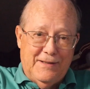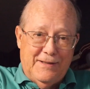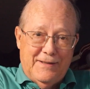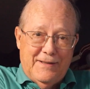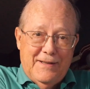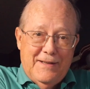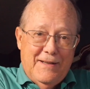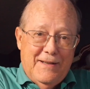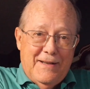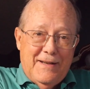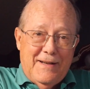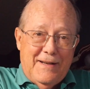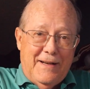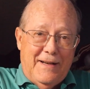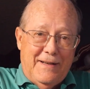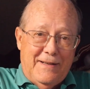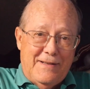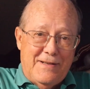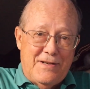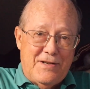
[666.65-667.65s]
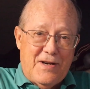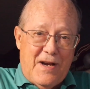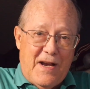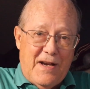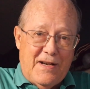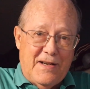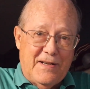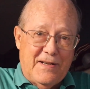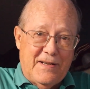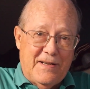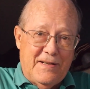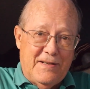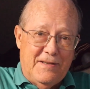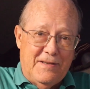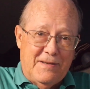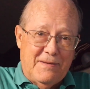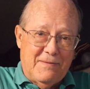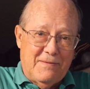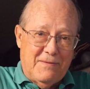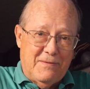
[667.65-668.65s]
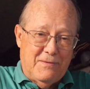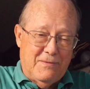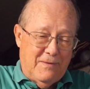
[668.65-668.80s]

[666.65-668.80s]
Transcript: and shaking it and